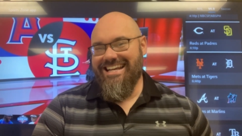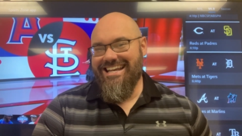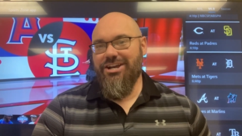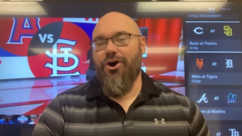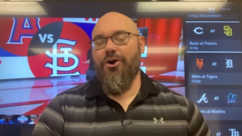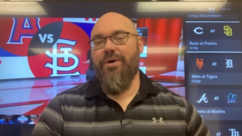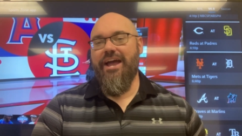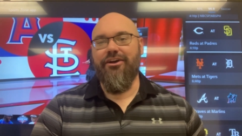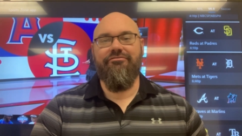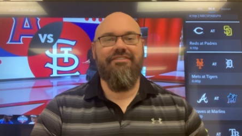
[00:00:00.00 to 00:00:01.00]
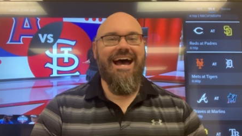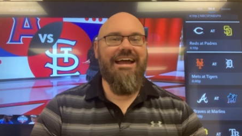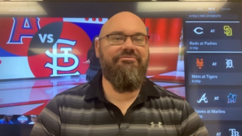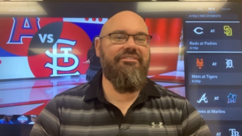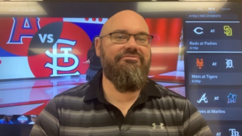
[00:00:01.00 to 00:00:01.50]
ERA of
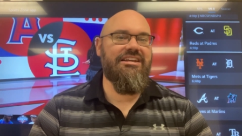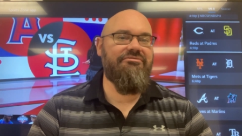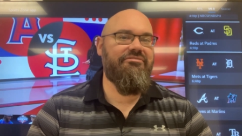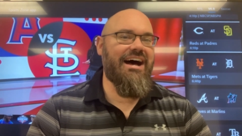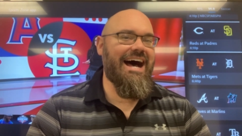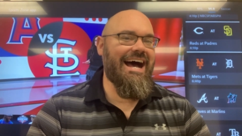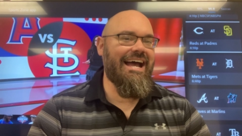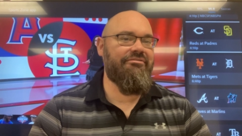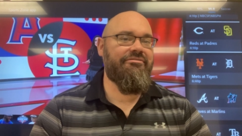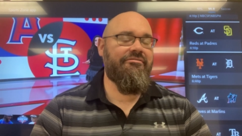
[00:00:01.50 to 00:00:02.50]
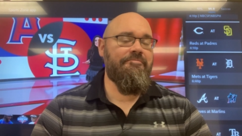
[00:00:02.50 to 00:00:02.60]
955.